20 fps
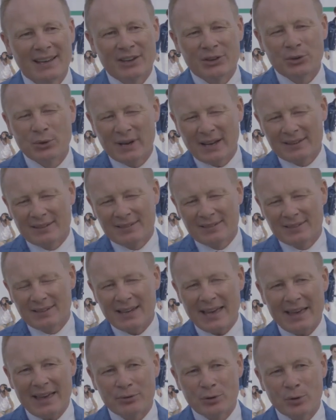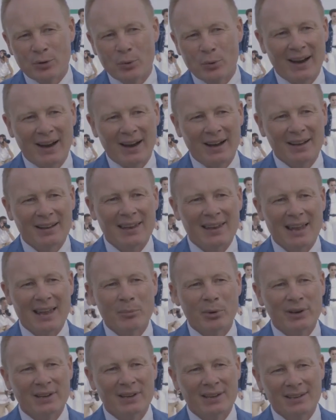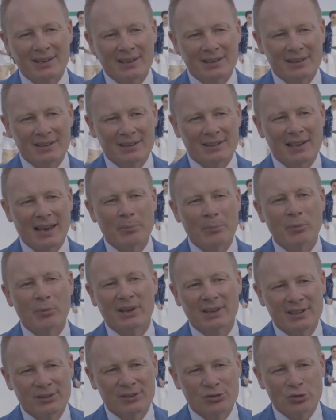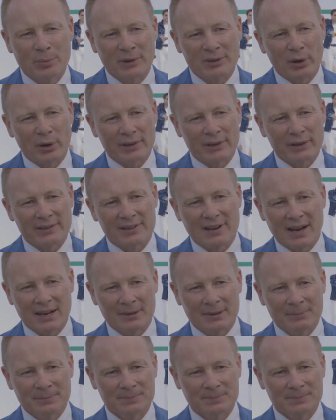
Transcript: you can see everywhere Lamborghini the Lamborghini super sports car